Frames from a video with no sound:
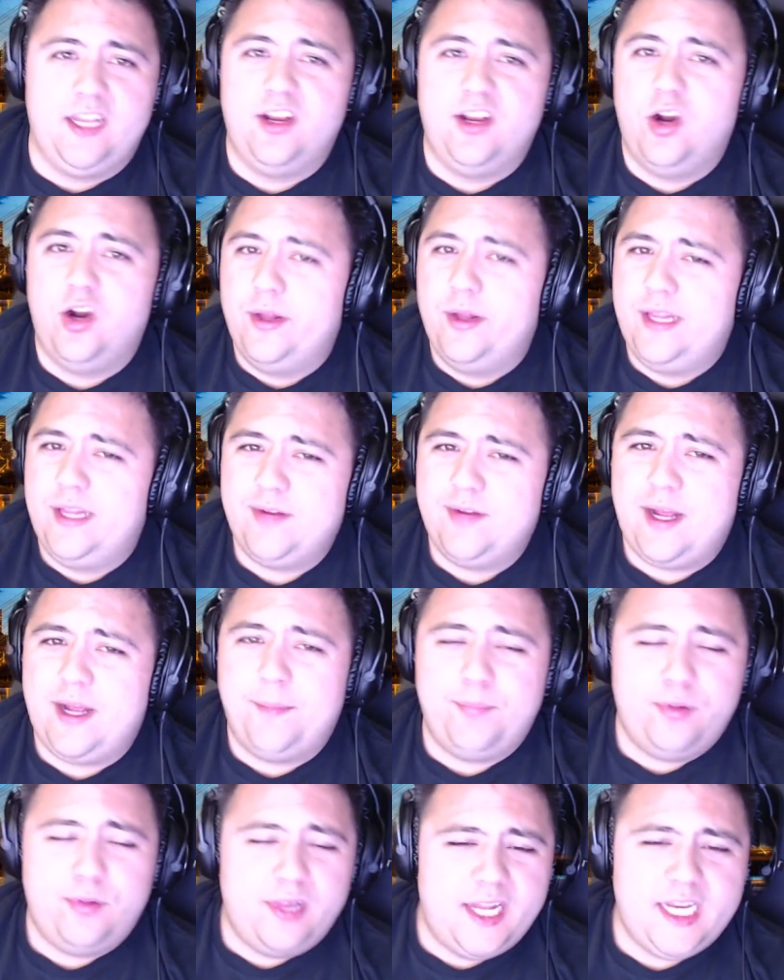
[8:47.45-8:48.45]
And you know what? They've
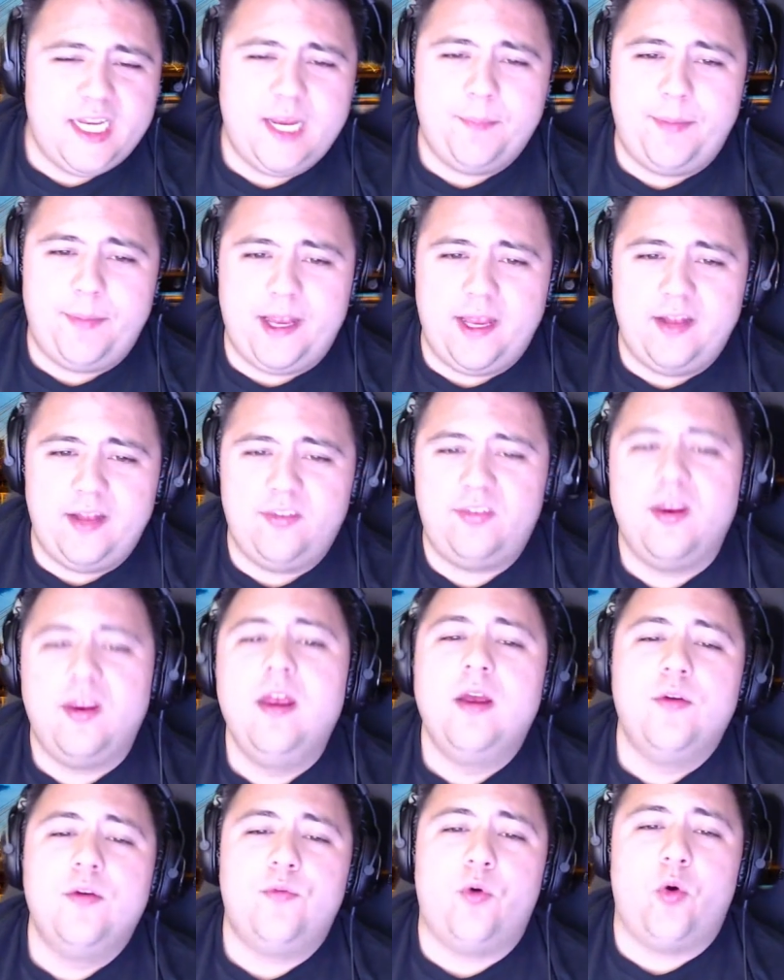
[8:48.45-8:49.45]
got plenty of pants
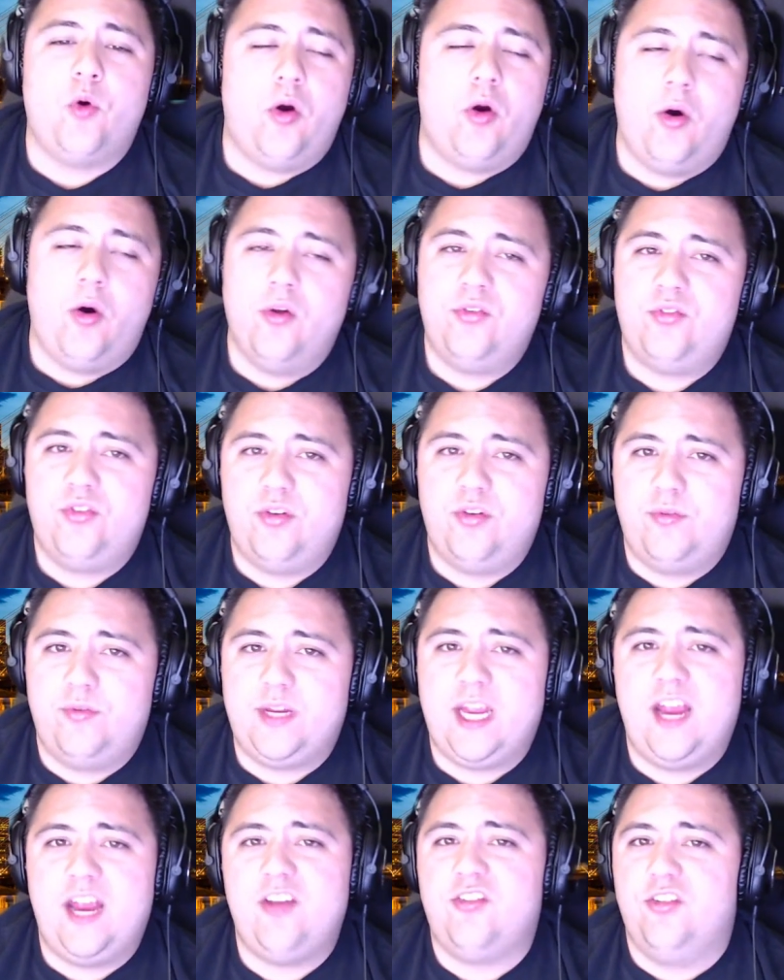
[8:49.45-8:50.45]
for all sorts of
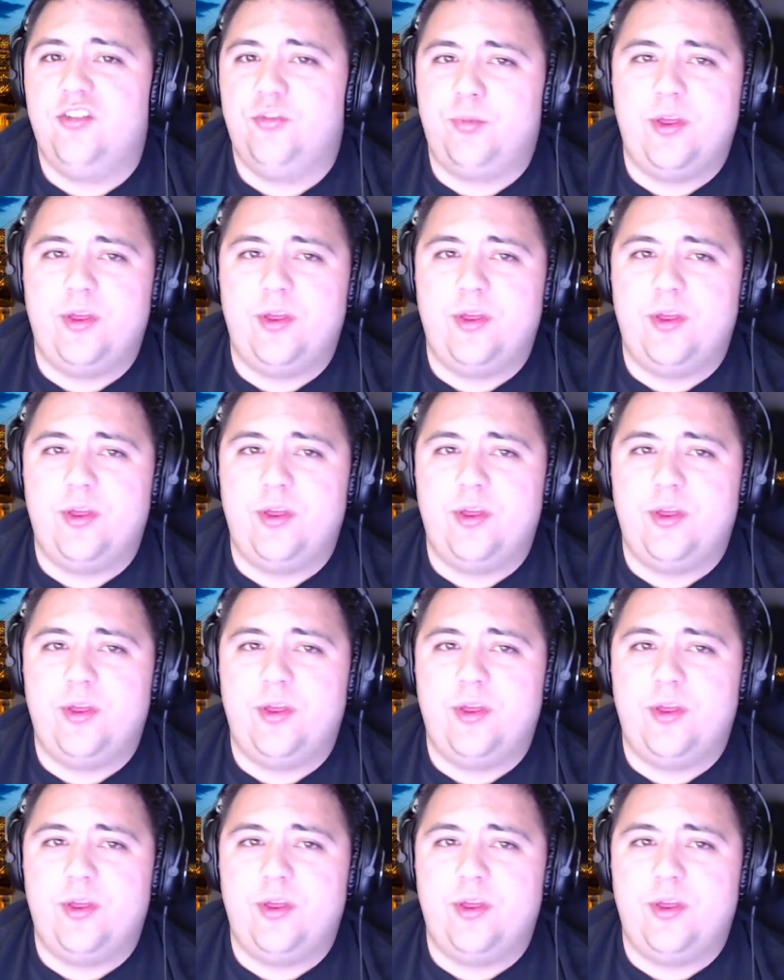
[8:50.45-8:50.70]
occasions,